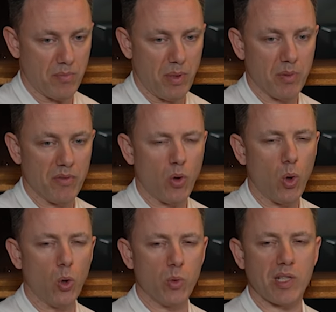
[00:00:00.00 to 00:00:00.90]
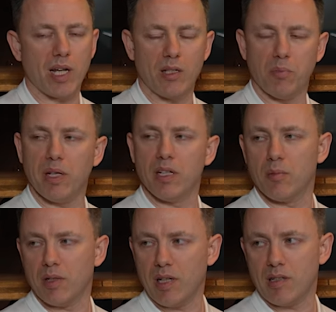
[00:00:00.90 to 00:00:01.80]
people have always had an opinion
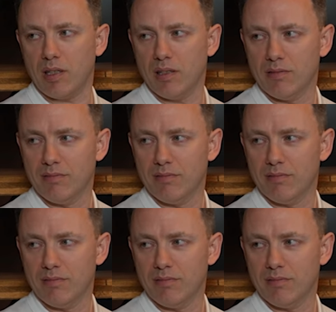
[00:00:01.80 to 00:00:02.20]
about Gezi,